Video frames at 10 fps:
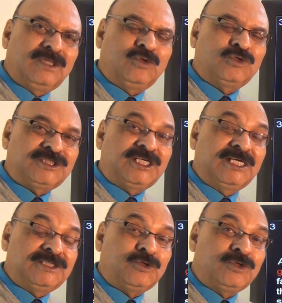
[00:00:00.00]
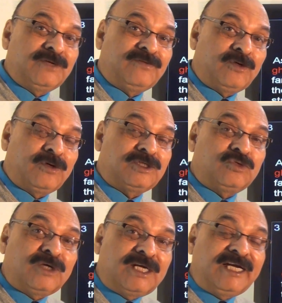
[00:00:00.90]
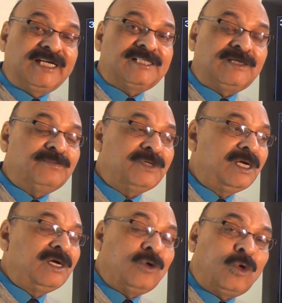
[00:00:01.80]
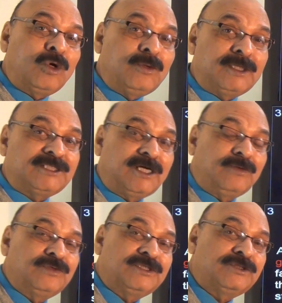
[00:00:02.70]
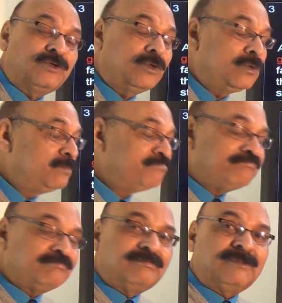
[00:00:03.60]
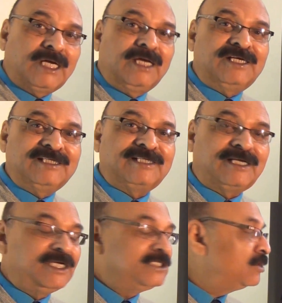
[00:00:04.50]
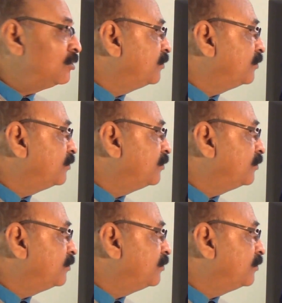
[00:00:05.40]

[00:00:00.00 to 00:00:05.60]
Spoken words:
those chains on the floor to create some horrible sound. So it is the nature